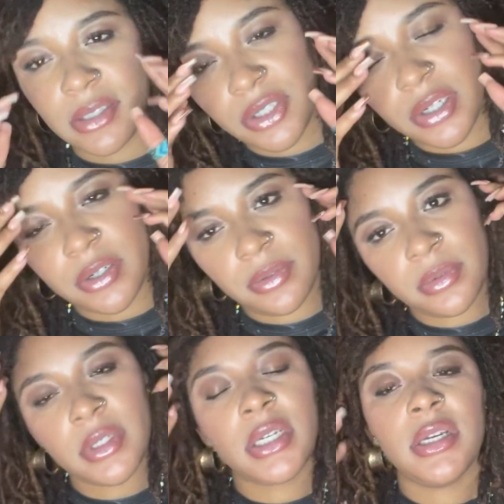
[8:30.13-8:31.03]

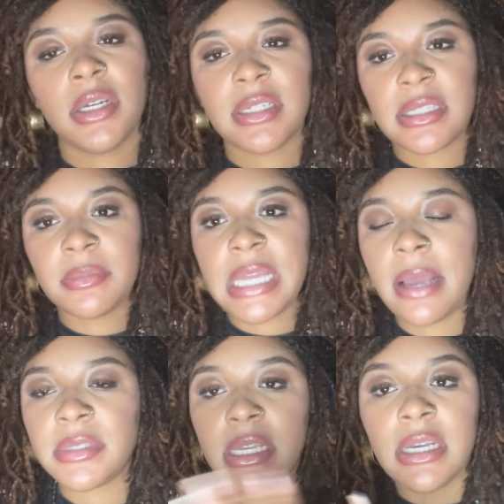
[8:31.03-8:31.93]
Because sometimes